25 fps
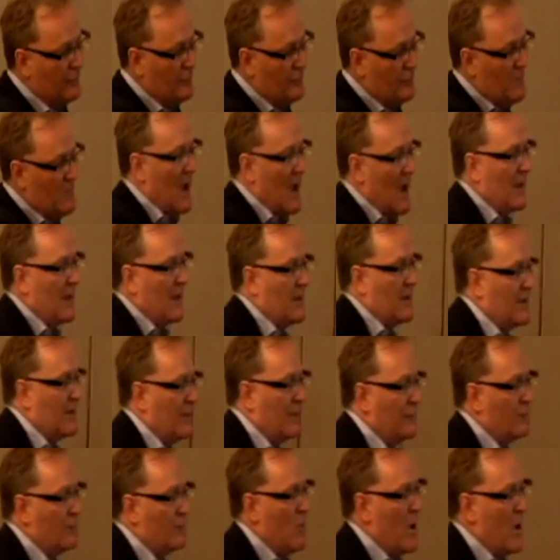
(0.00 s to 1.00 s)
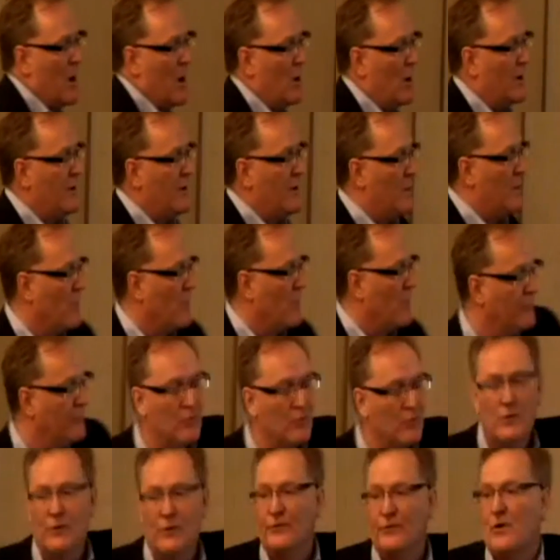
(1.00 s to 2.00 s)
is bad, and as well, a number of
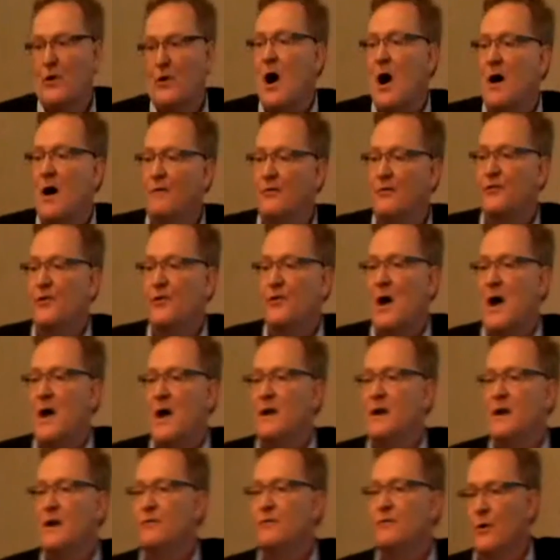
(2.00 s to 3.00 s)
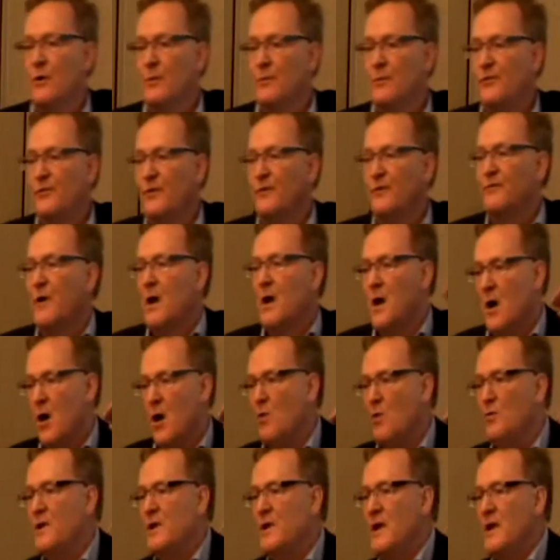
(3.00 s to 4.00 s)
schools are offside in terms of
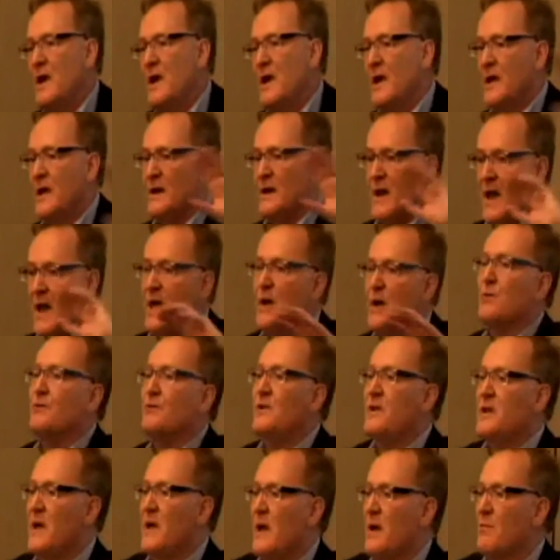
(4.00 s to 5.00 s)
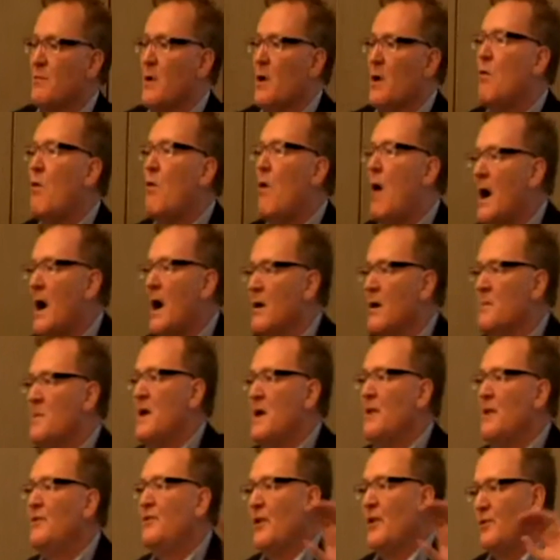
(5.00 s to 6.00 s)
O D A and A O D A
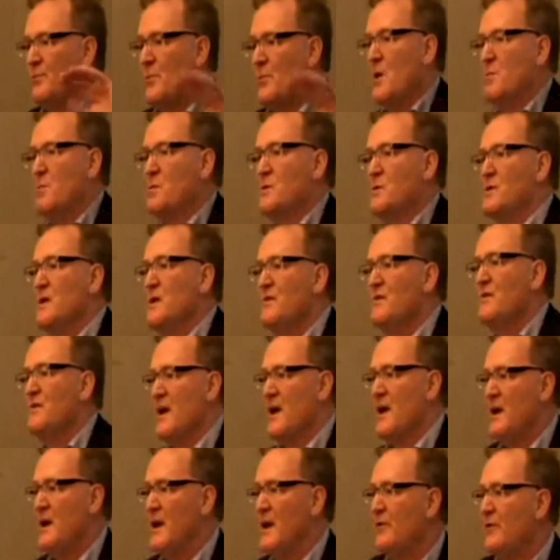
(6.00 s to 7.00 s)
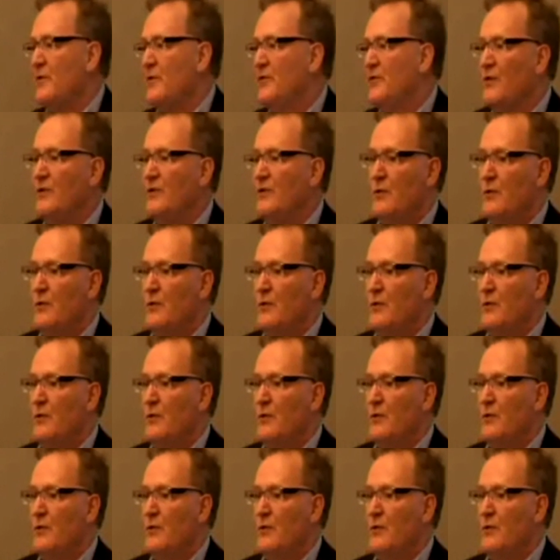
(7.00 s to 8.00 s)
requirements as publicly funded
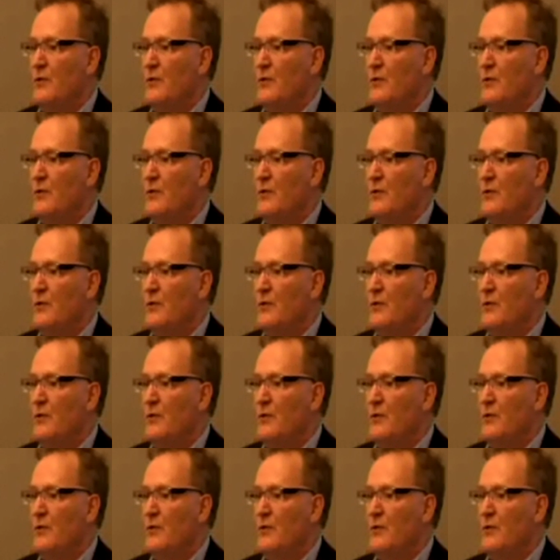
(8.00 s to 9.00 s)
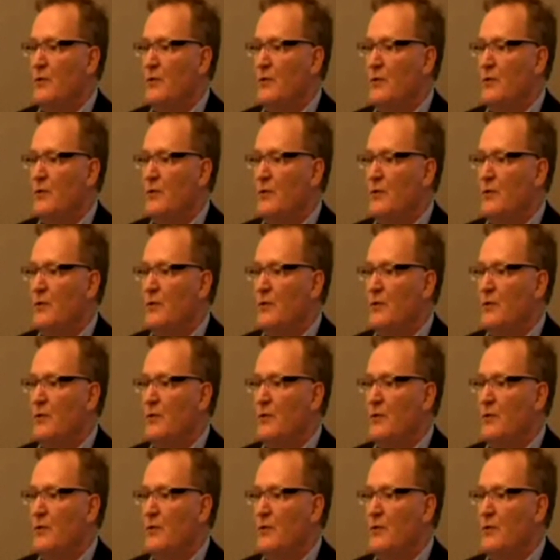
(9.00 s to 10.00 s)
institutions. We see this all the time because we
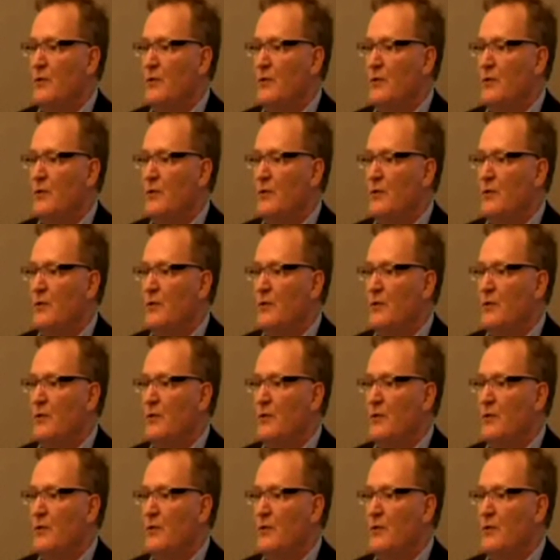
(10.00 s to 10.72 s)
work with academic